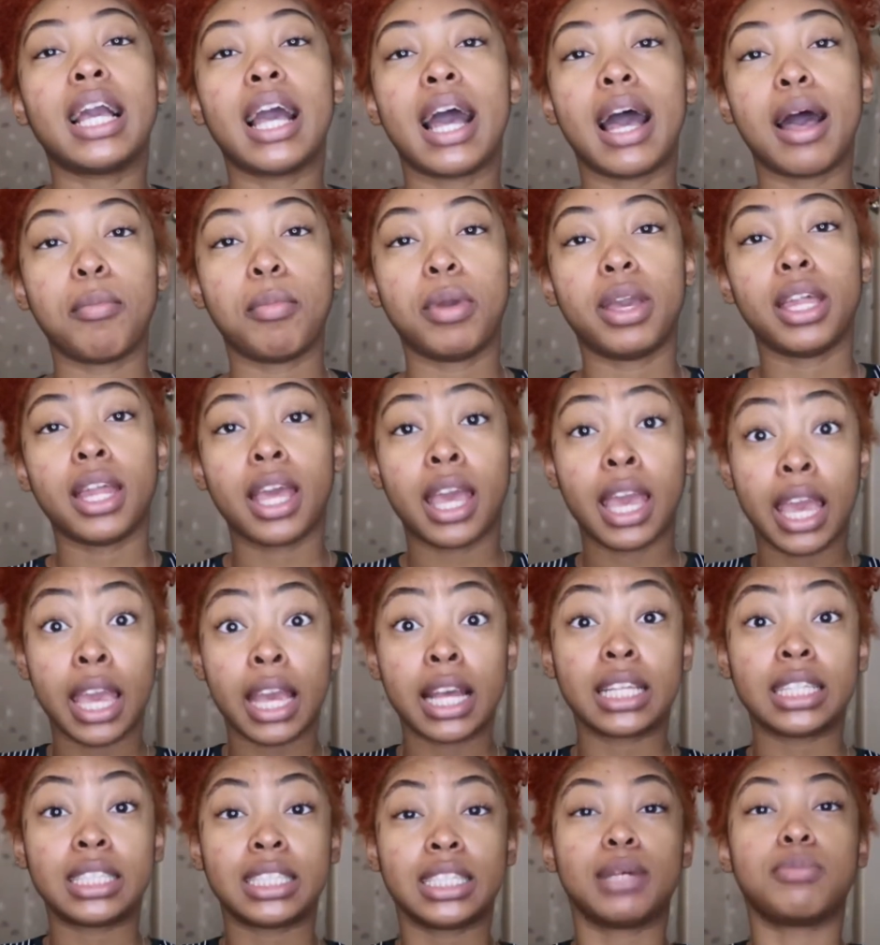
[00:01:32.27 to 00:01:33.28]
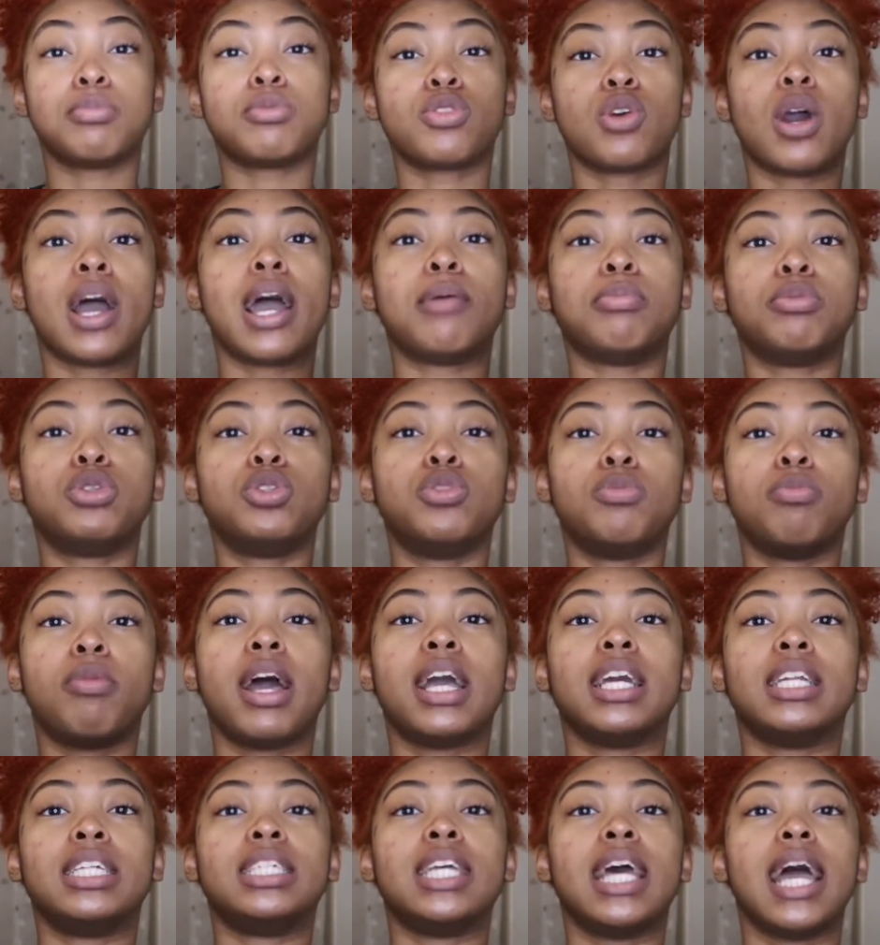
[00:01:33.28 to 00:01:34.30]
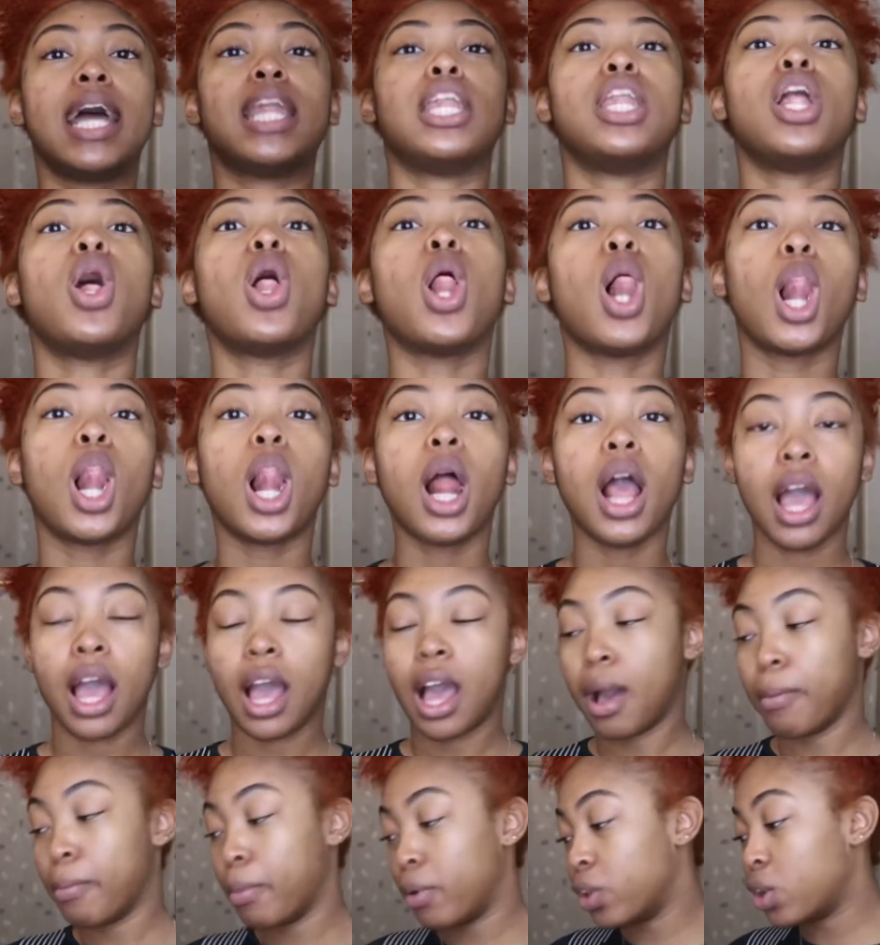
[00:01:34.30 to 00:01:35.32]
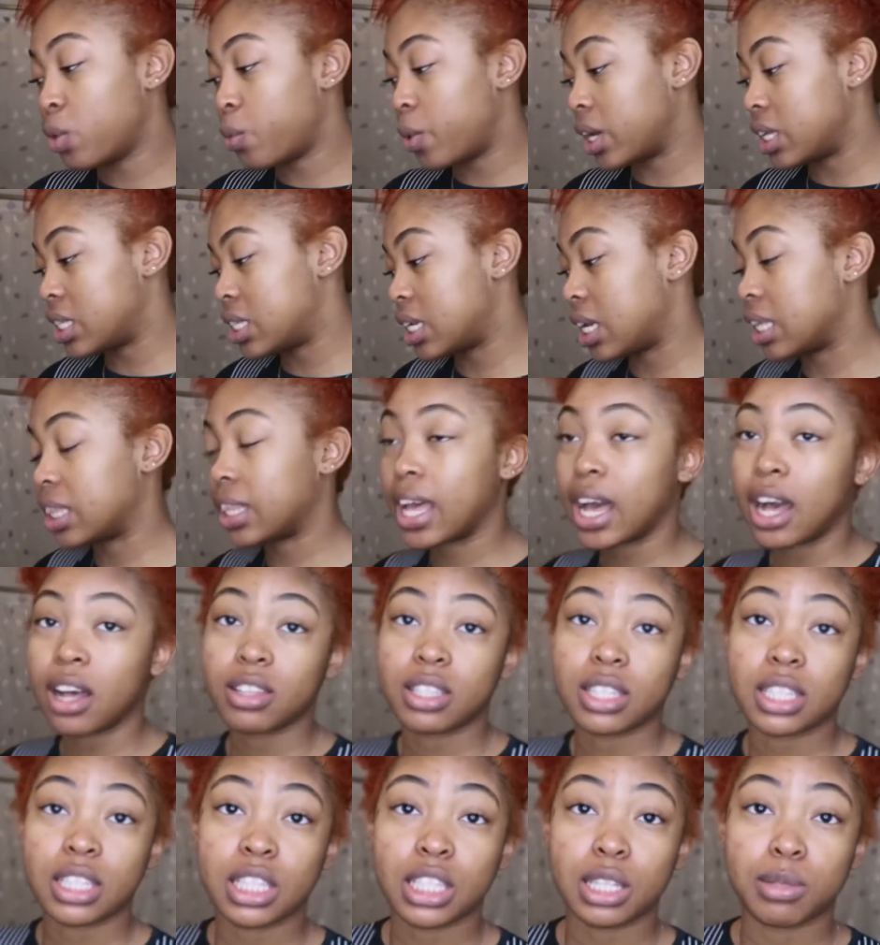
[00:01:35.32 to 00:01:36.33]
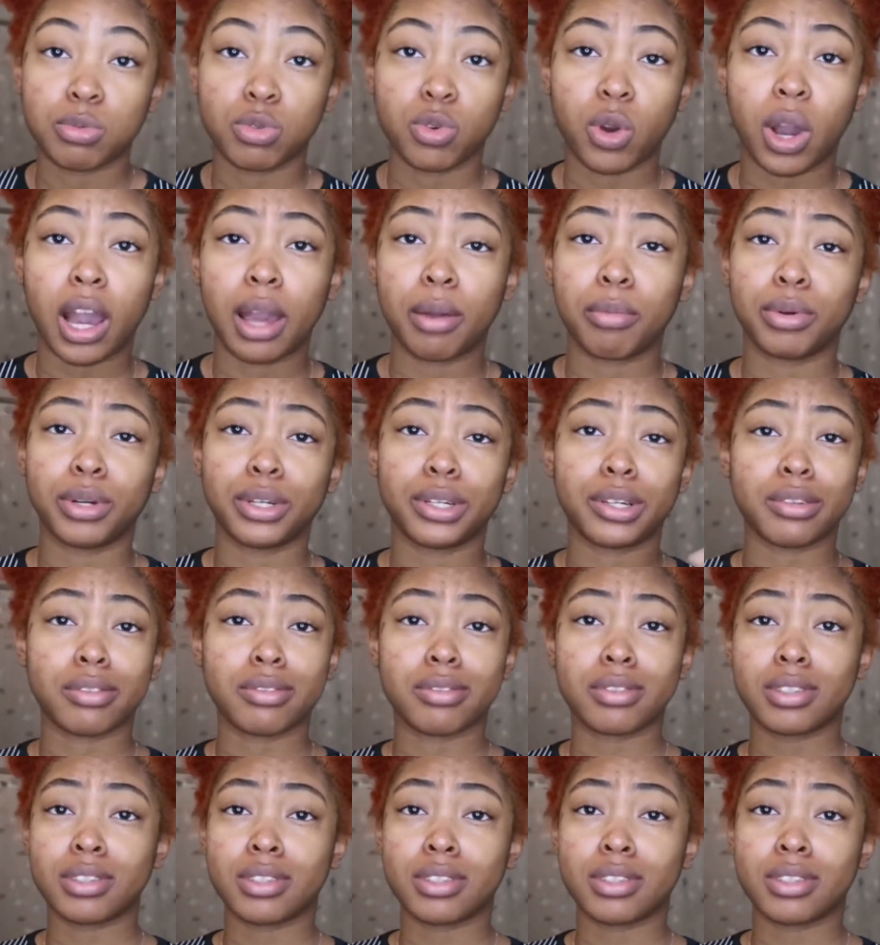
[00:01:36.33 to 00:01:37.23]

comment, and subscribe to my channel. I'm on the way to 1,000 subscribers.